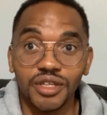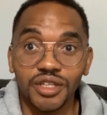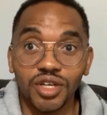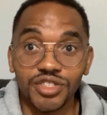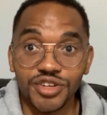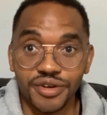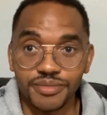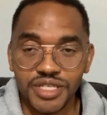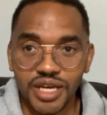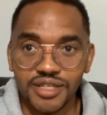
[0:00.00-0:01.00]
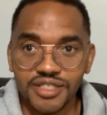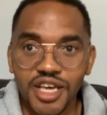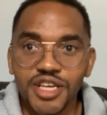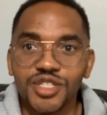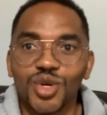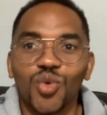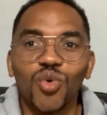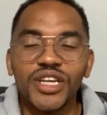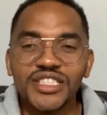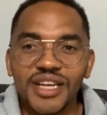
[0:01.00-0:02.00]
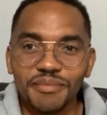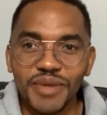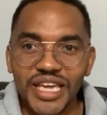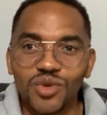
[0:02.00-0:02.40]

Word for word: got circumcised. So what does that mean?